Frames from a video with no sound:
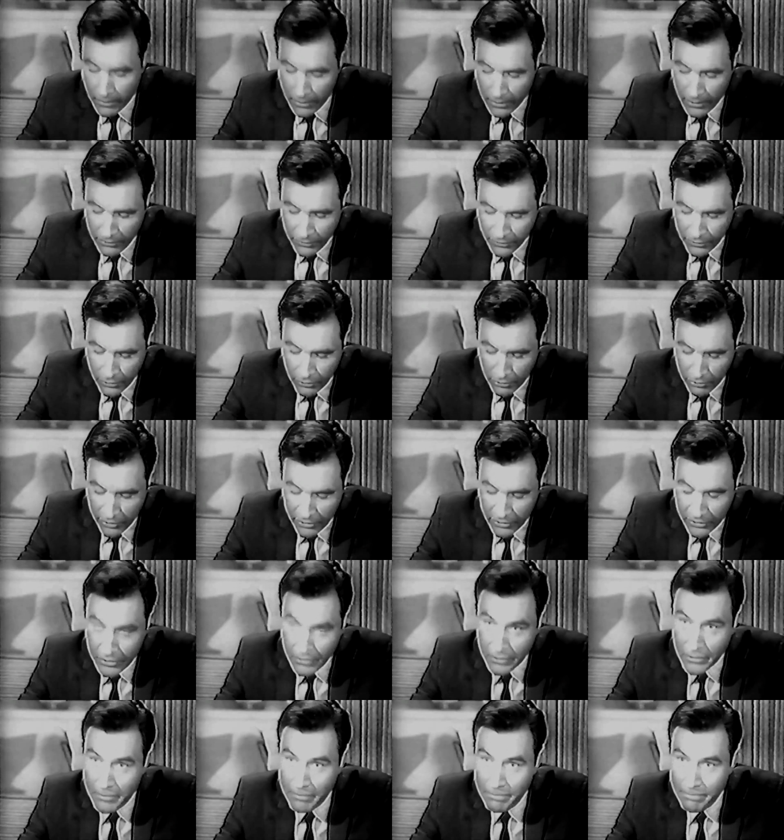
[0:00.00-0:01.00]
Well, for two
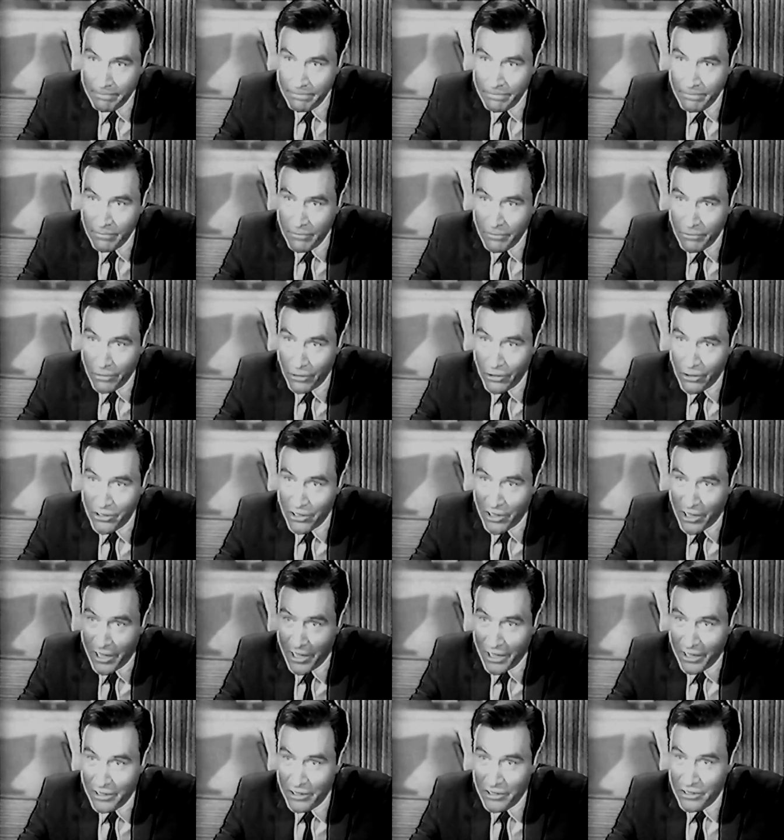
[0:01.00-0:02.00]
reasons. First,
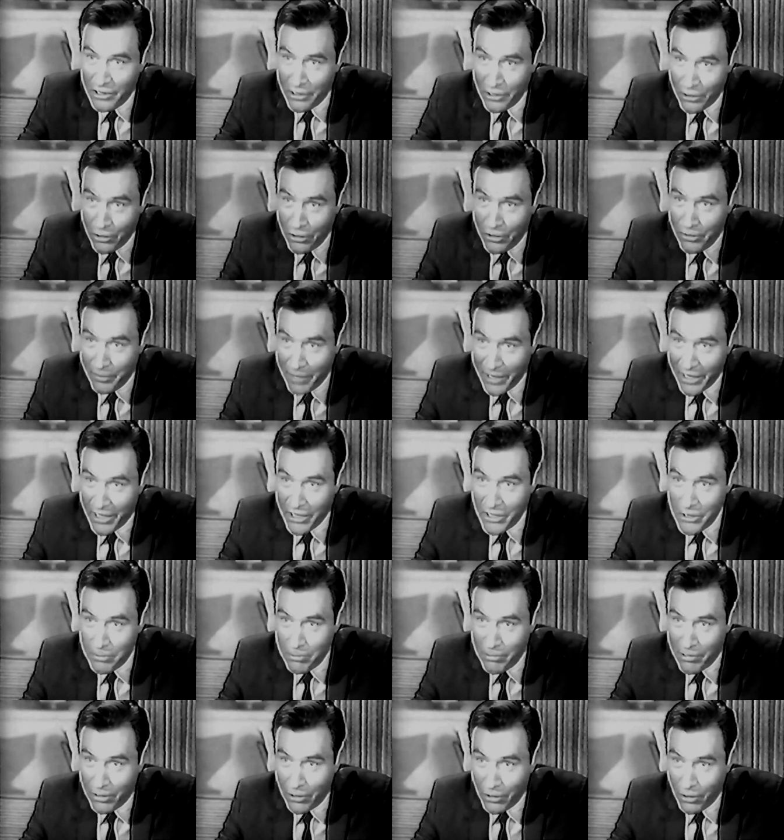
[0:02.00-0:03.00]
I hate to see a good
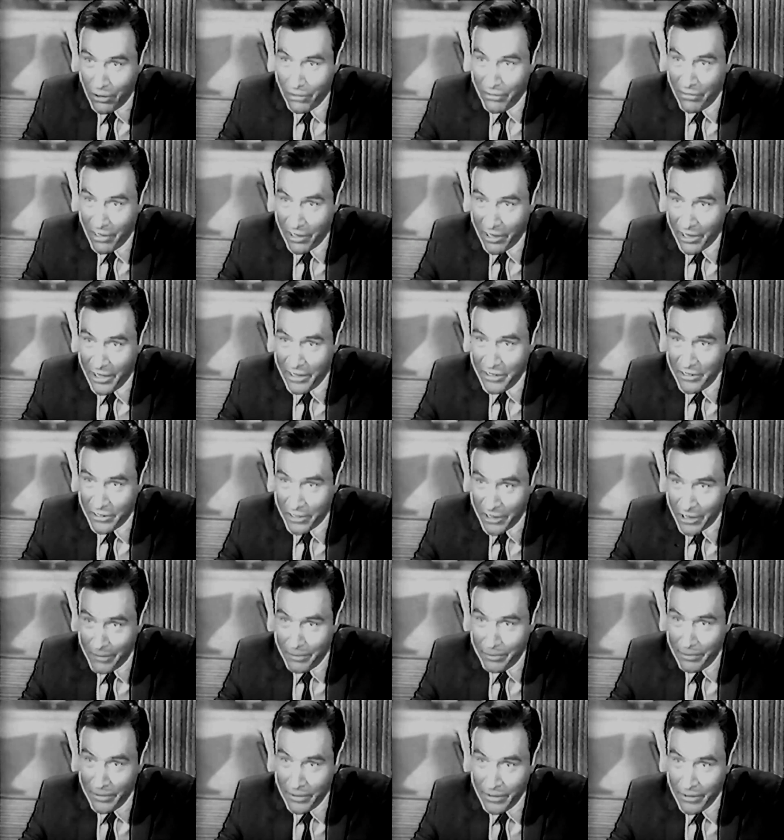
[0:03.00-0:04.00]
man spread all over the
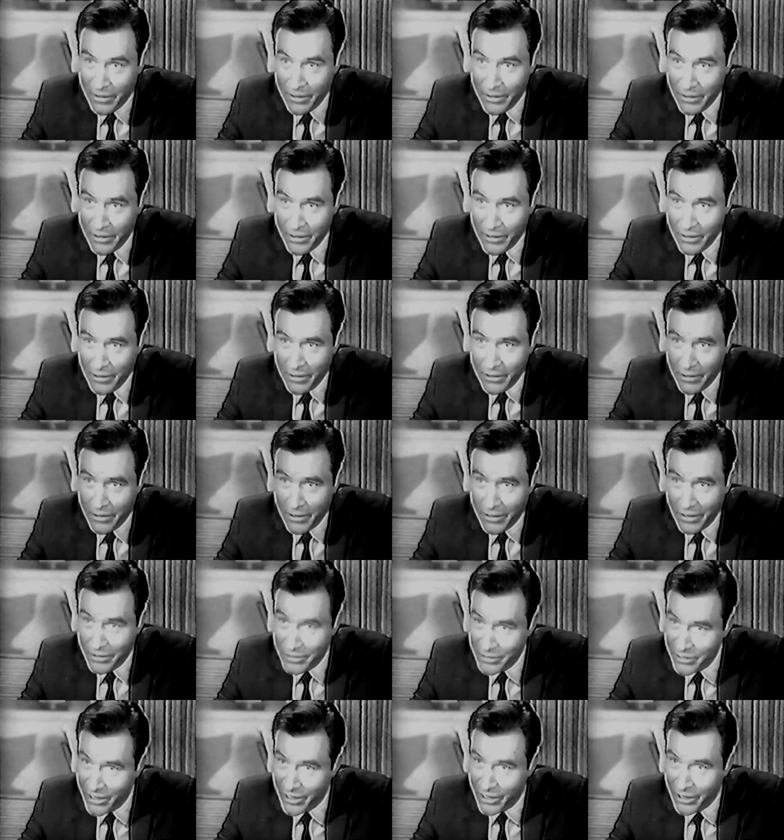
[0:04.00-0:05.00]
landscape.
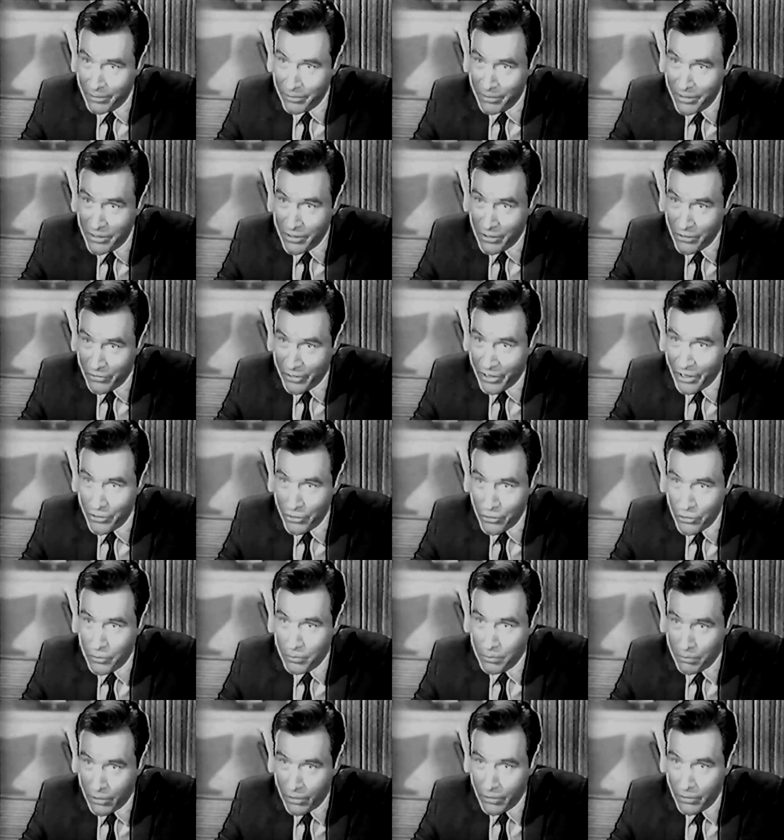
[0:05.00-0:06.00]
And second, Mrs.
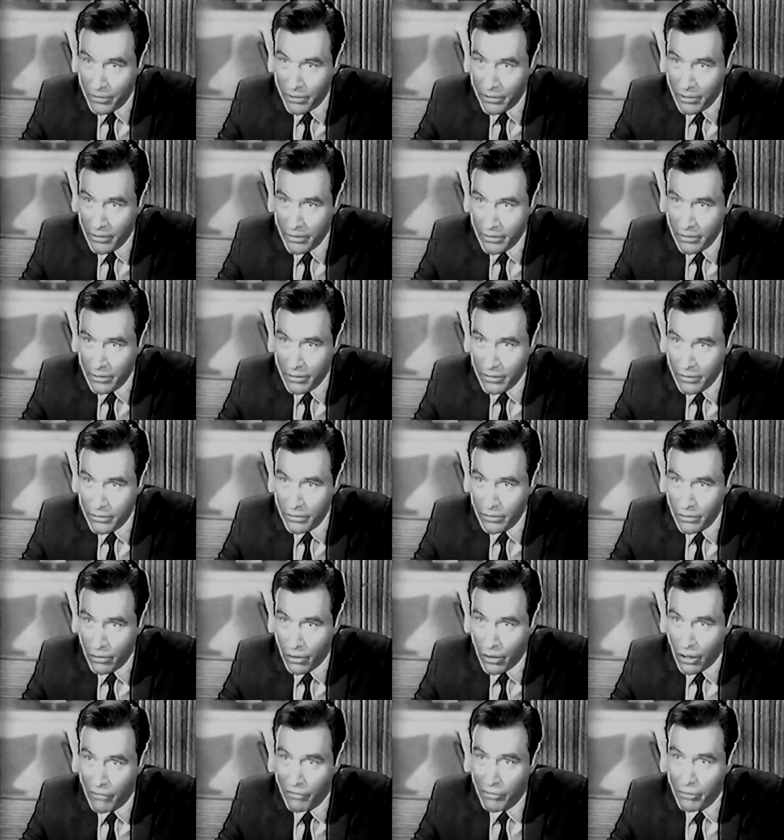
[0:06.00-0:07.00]
Fancher is broke
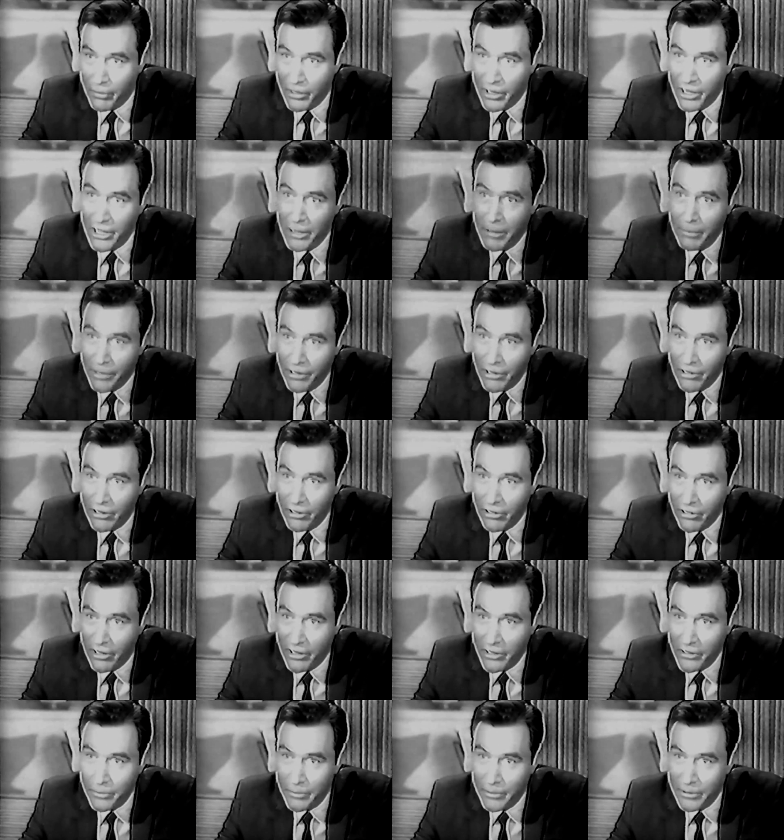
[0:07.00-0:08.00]
took all of her money to bury
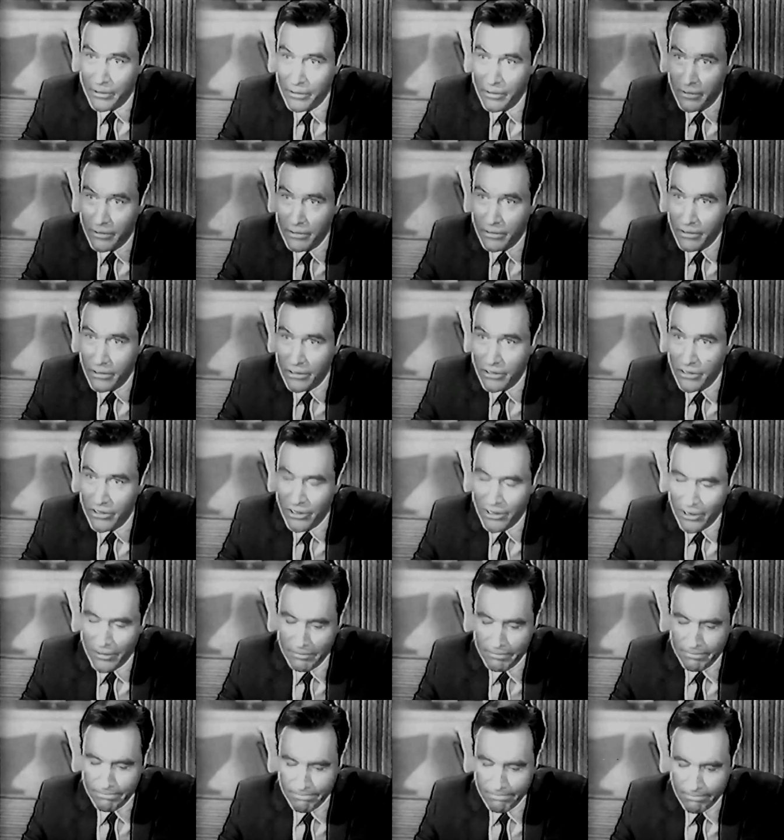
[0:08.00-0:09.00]
her husband. There's
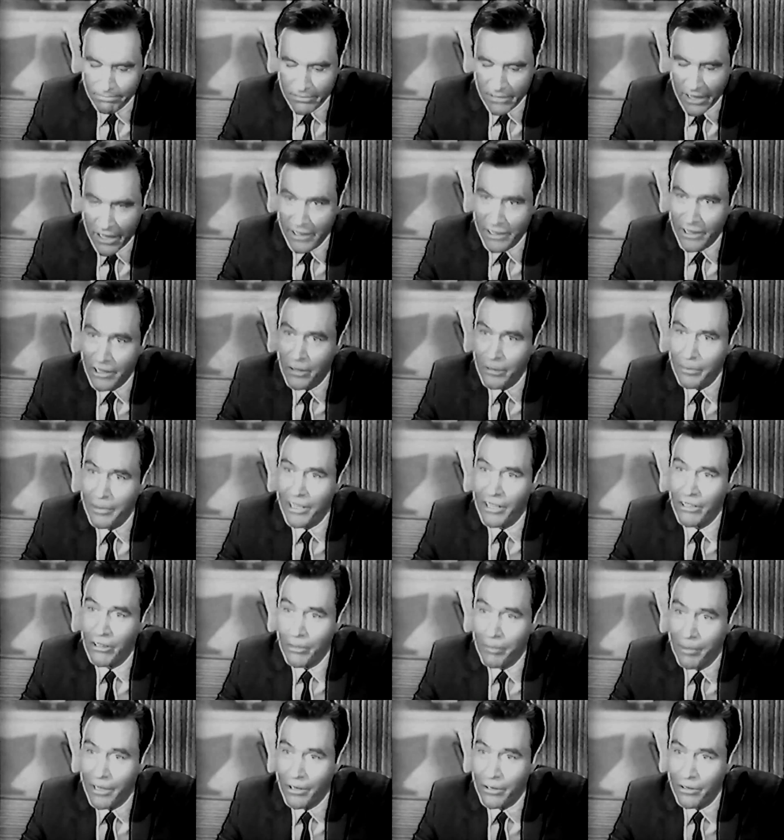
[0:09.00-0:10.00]
some technical
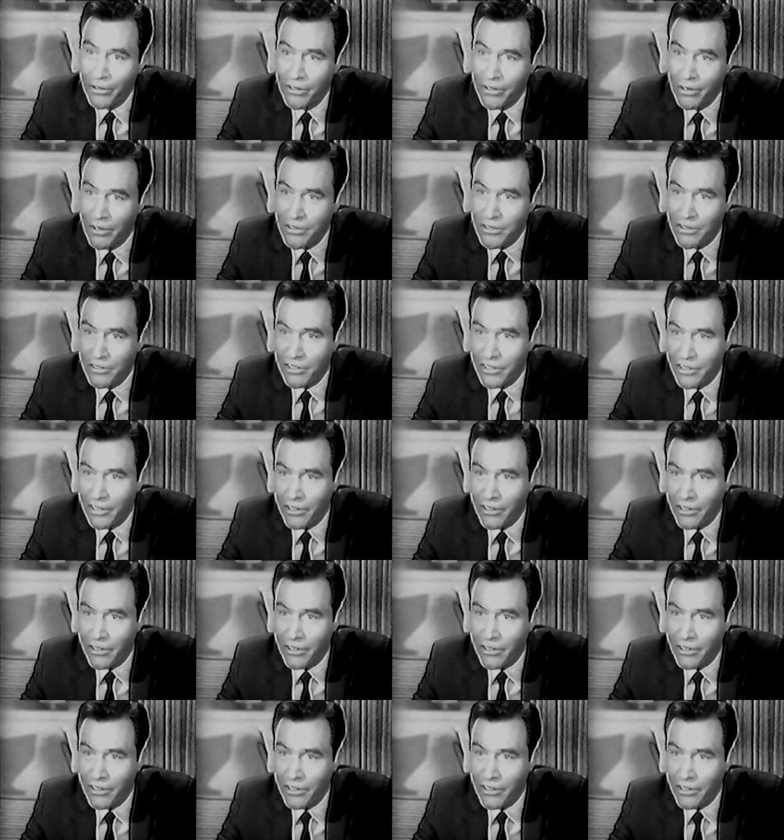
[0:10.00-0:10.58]
matter about her Social